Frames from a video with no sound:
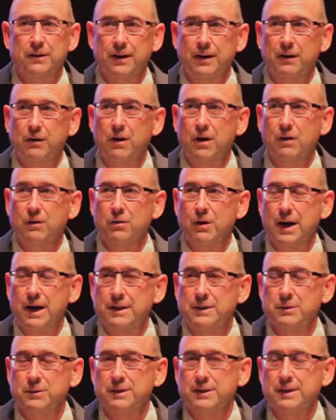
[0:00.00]
that are all
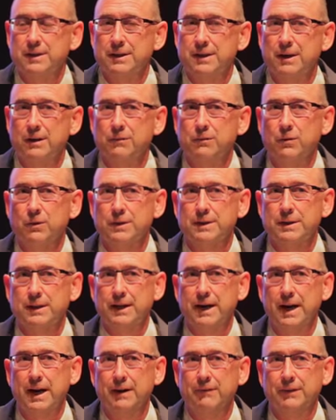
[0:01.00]
graduates of the Air Force
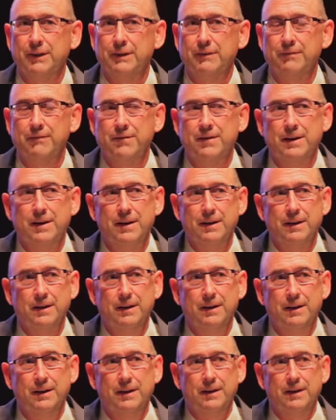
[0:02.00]
Academy.
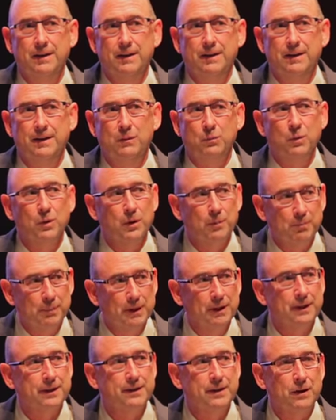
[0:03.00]
We're a
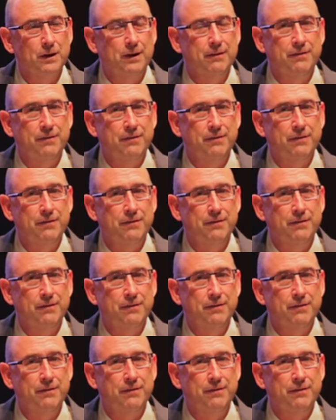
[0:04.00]
military